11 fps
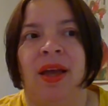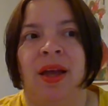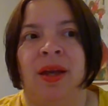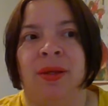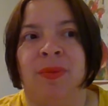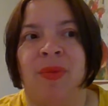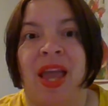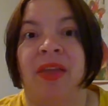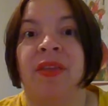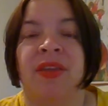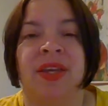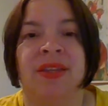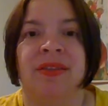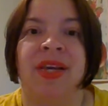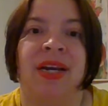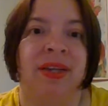and think
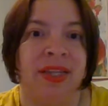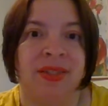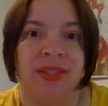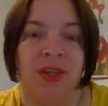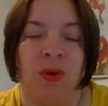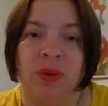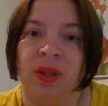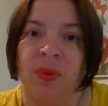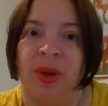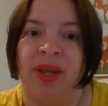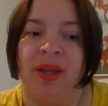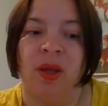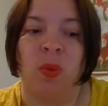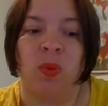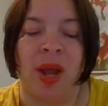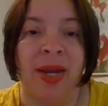that that is the only way.
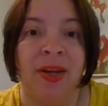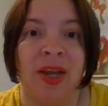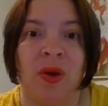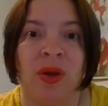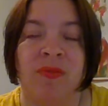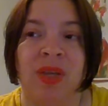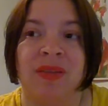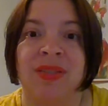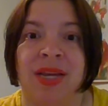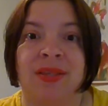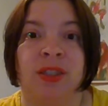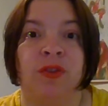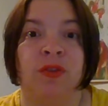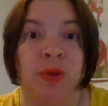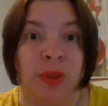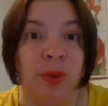Right now, I've been tested
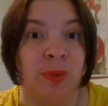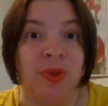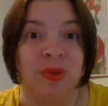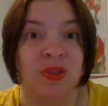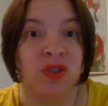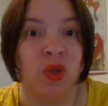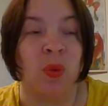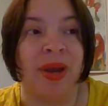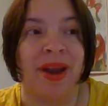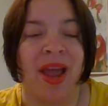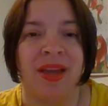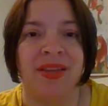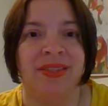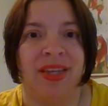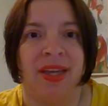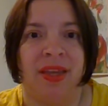for lupus. So when I
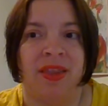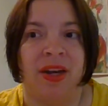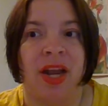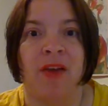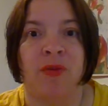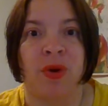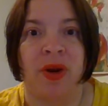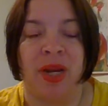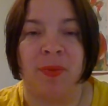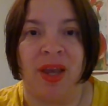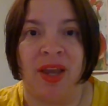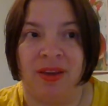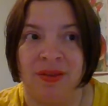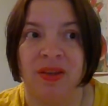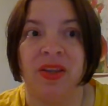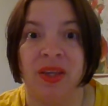say that I have chronic
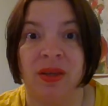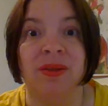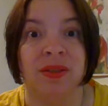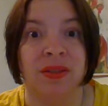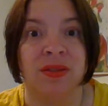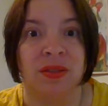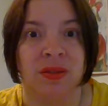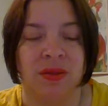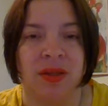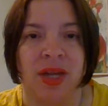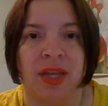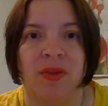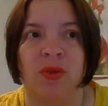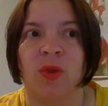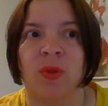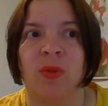pain, it's like
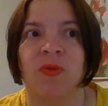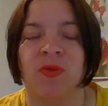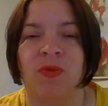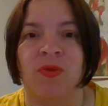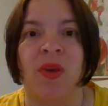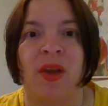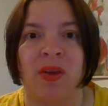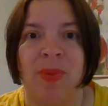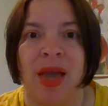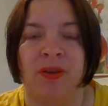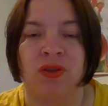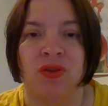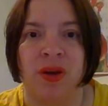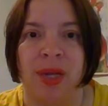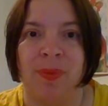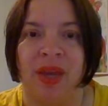very bad
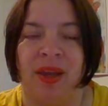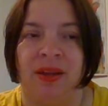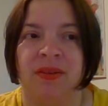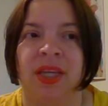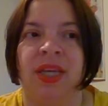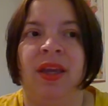chronic pain.